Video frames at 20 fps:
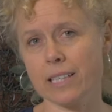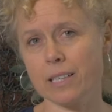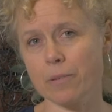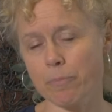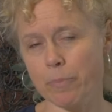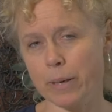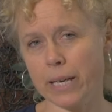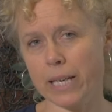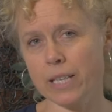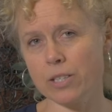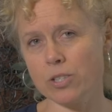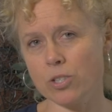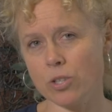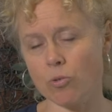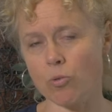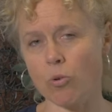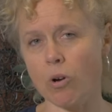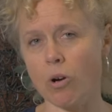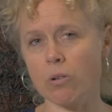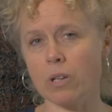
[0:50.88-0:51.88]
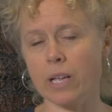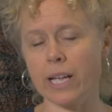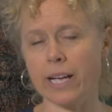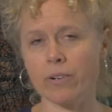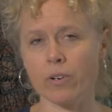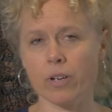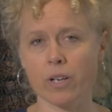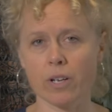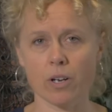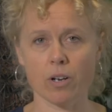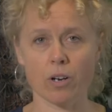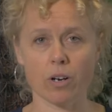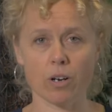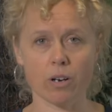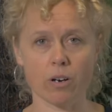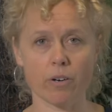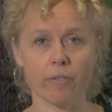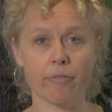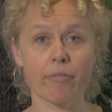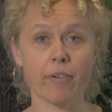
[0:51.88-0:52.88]
compared to the rollout
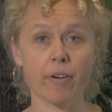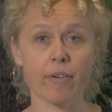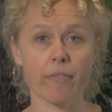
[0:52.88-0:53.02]
of